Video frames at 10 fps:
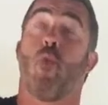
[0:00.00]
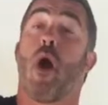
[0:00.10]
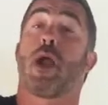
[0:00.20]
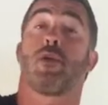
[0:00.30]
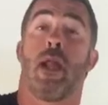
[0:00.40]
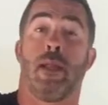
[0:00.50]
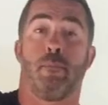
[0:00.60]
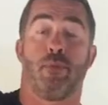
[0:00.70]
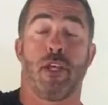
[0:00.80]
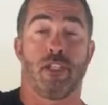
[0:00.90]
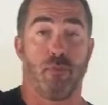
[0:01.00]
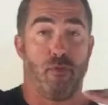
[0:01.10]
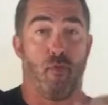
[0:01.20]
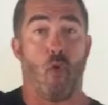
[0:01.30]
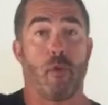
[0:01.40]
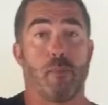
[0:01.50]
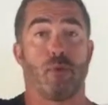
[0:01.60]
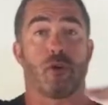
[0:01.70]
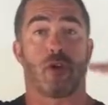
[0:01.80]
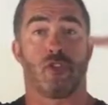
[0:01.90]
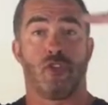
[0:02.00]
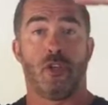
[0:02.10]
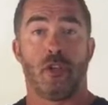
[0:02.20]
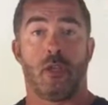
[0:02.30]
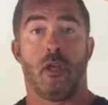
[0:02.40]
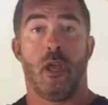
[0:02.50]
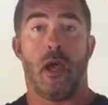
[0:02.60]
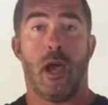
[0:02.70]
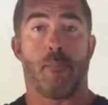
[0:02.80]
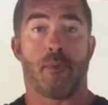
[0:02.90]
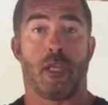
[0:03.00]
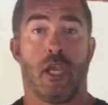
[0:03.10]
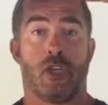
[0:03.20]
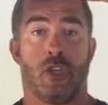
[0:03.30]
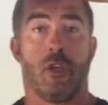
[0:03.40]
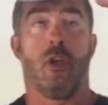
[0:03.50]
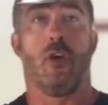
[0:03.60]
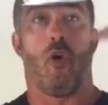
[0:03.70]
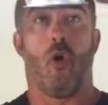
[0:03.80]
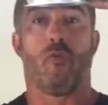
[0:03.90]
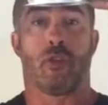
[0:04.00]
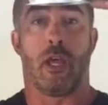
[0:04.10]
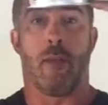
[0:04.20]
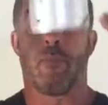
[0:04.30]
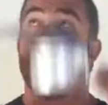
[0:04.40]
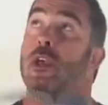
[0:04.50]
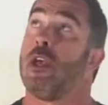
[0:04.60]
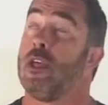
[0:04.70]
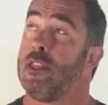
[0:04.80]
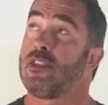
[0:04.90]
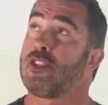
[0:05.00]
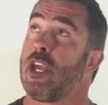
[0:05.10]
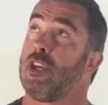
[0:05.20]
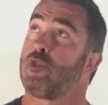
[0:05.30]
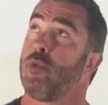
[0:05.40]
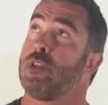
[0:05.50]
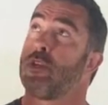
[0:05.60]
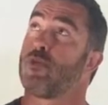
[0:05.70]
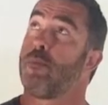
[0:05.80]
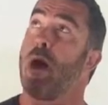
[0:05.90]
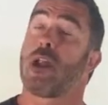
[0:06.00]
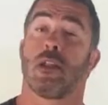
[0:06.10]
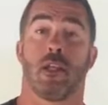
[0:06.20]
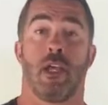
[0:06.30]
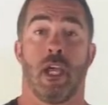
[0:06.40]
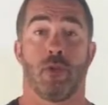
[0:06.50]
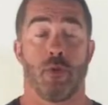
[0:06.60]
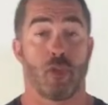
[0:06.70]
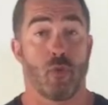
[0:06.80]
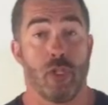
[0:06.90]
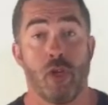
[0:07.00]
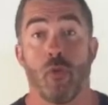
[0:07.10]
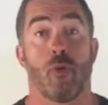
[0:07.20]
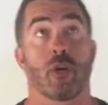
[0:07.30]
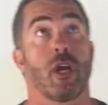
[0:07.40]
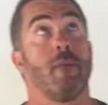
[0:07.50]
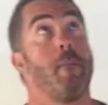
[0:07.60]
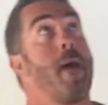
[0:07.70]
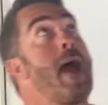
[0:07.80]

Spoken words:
wired and in place before we put our ceiling application over that. In this case, we did remodeling cans because we knew we were coming